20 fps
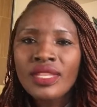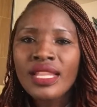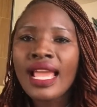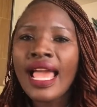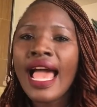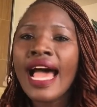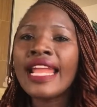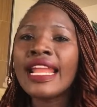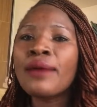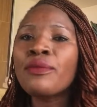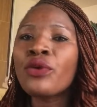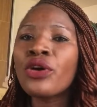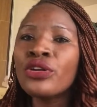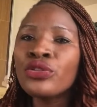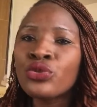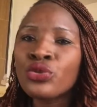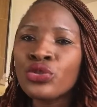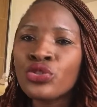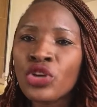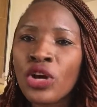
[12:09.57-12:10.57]
and I'm going to
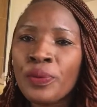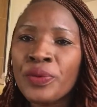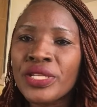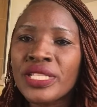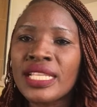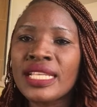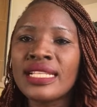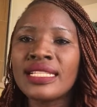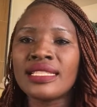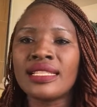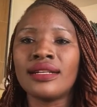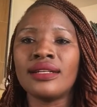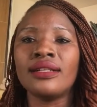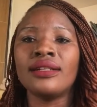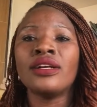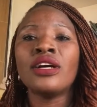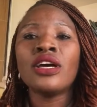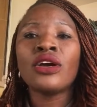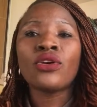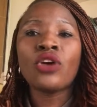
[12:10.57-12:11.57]
drop it in the
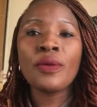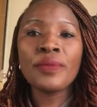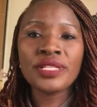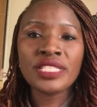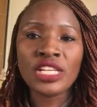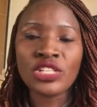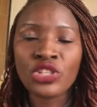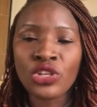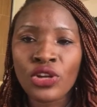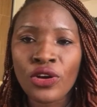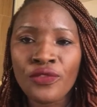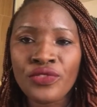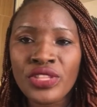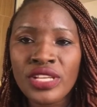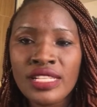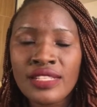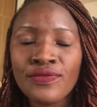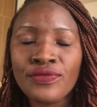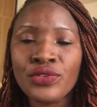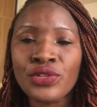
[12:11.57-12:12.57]
comment section of
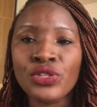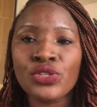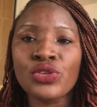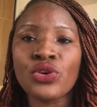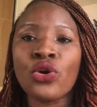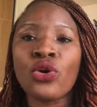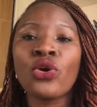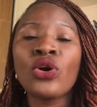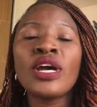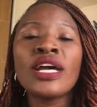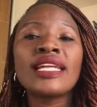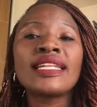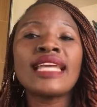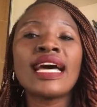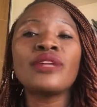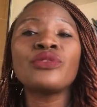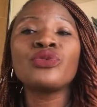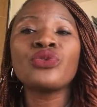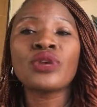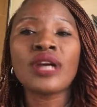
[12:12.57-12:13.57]
this video,
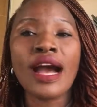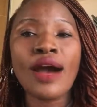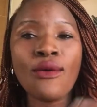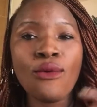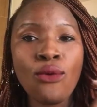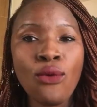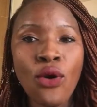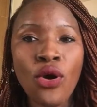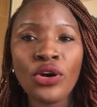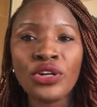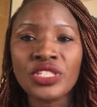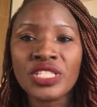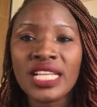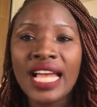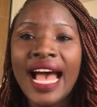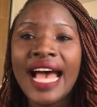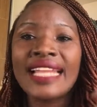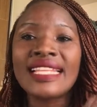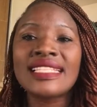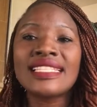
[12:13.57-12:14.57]
that you can watch
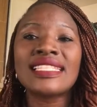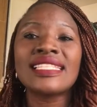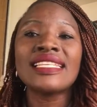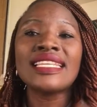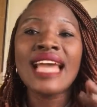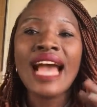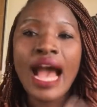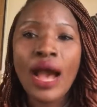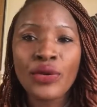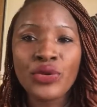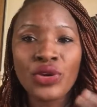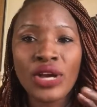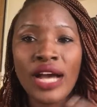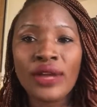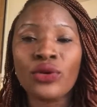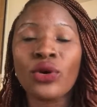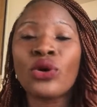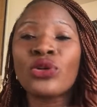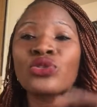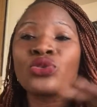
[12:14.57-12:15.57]
and see how you can
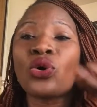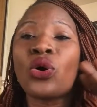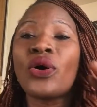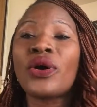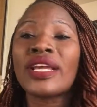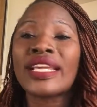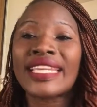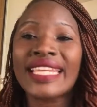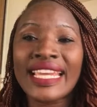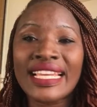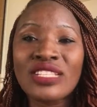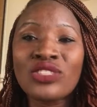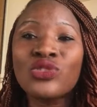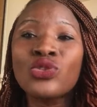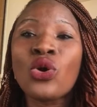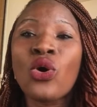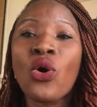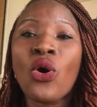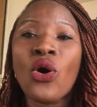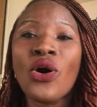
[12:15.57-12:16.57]
also get
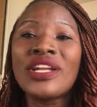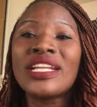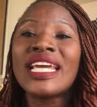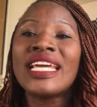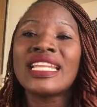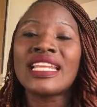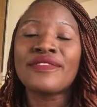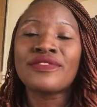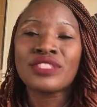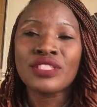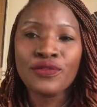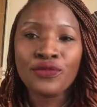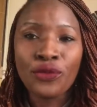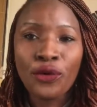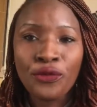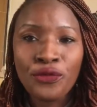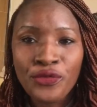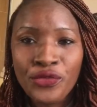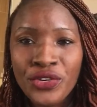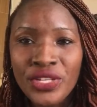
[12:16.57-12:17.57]
your own NFT for
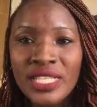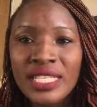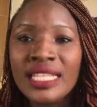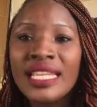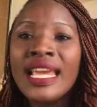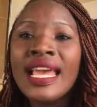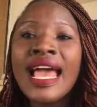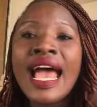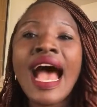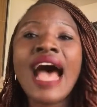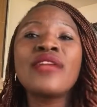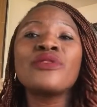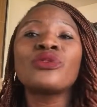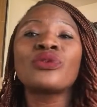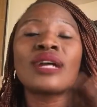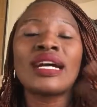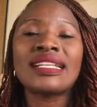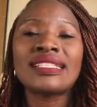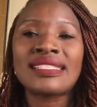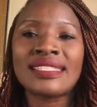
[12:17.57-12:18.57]
free, and you
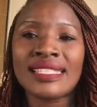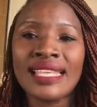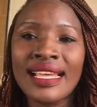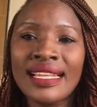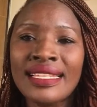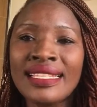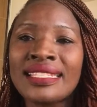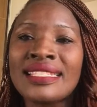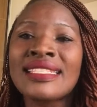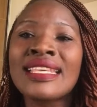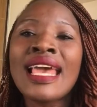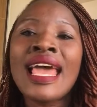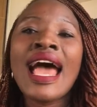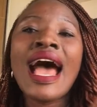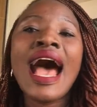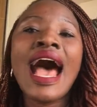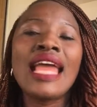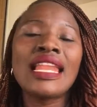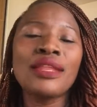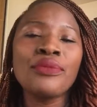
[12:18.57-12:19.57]
can sell it
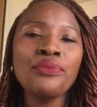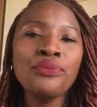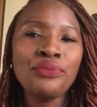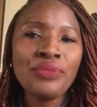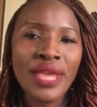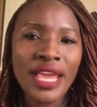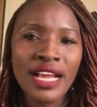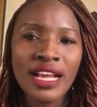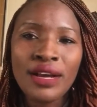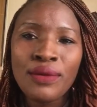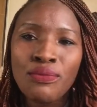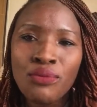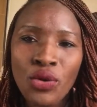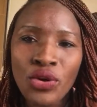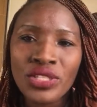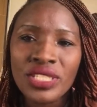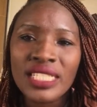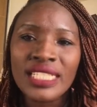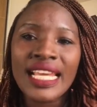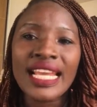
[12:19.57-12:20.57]
and make
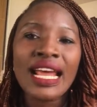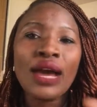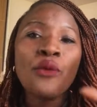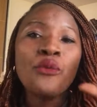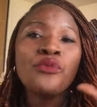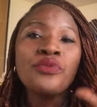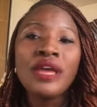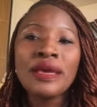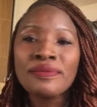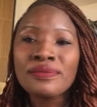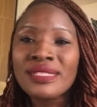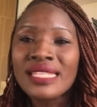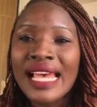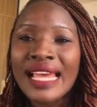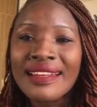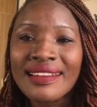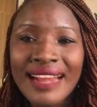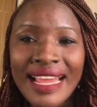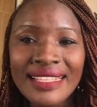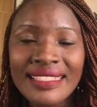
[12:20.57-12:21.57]
money. There are websites
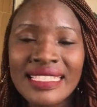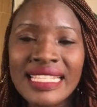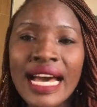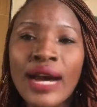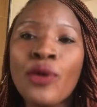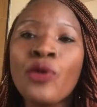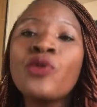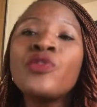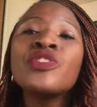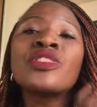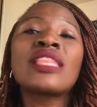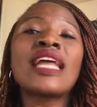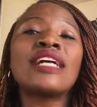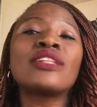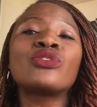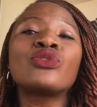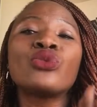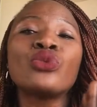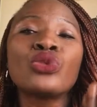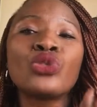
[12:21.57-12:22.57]
right now that
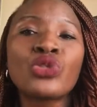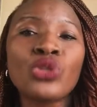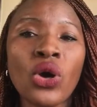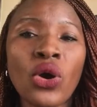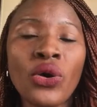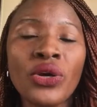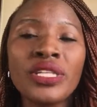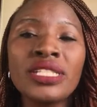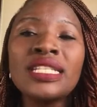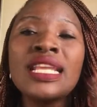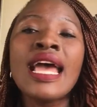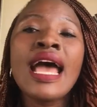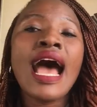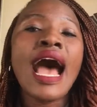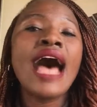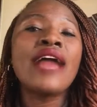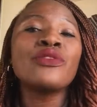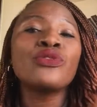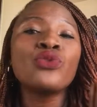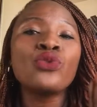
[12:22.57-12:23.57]
you join
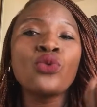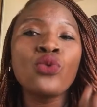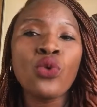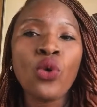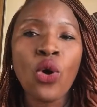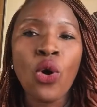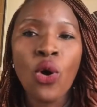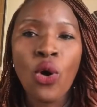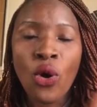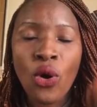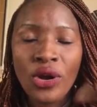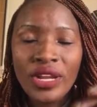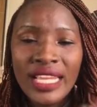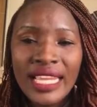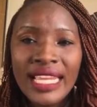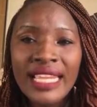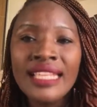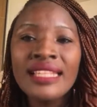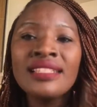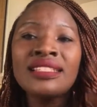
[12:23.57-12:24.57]
and you go
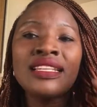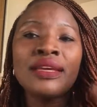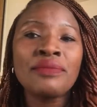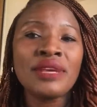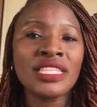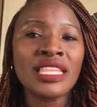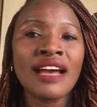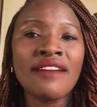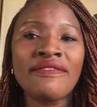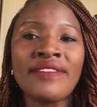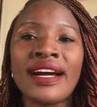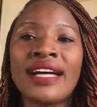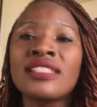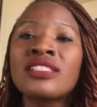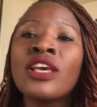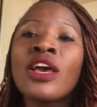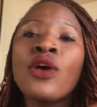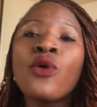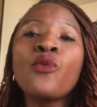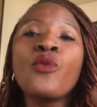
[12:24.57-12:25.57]
in the metaverse
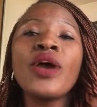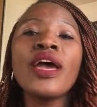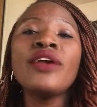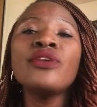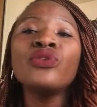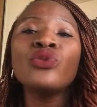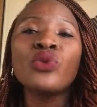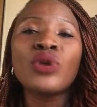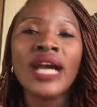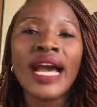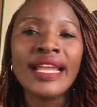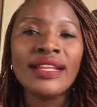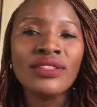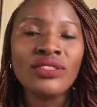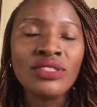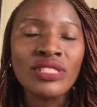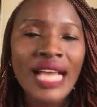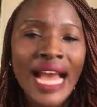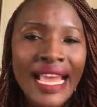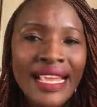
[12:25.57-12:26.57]
where you can
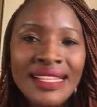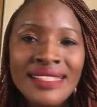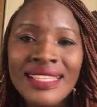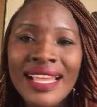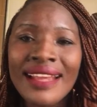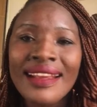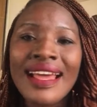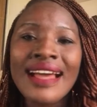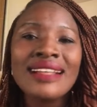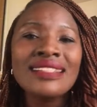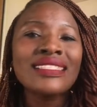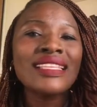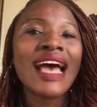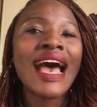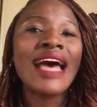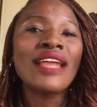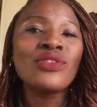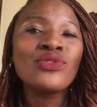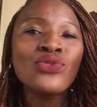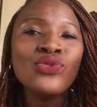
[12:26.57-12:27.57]
interact
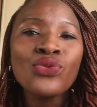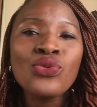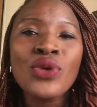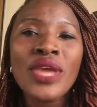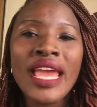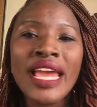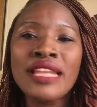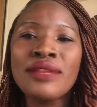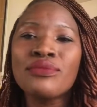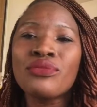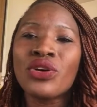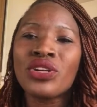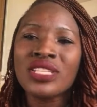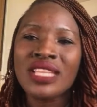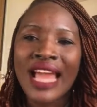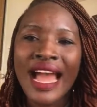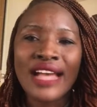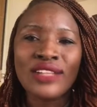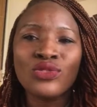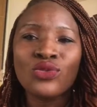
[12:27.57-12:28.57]
and you earn money
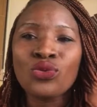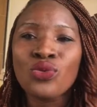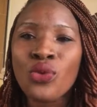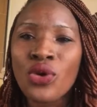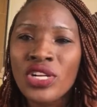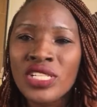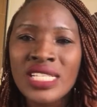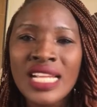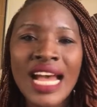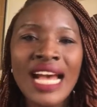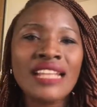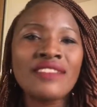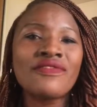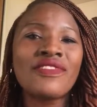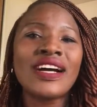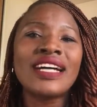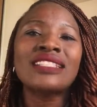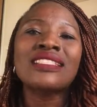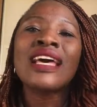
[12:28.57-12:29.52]
as you watch adverts,